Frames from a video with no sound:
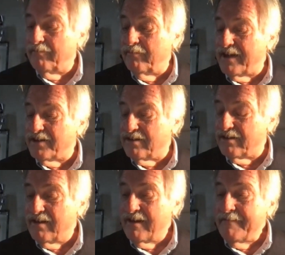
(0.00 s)

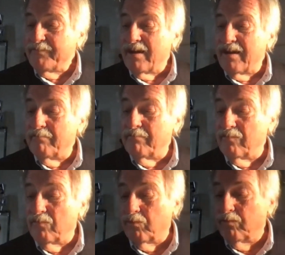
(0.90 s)
Richard.
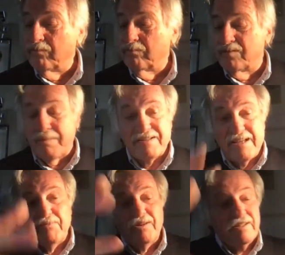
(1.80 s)

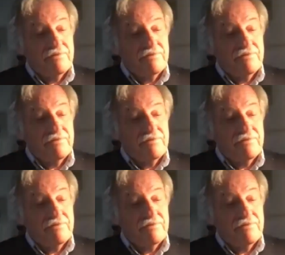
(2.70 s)
Specifically,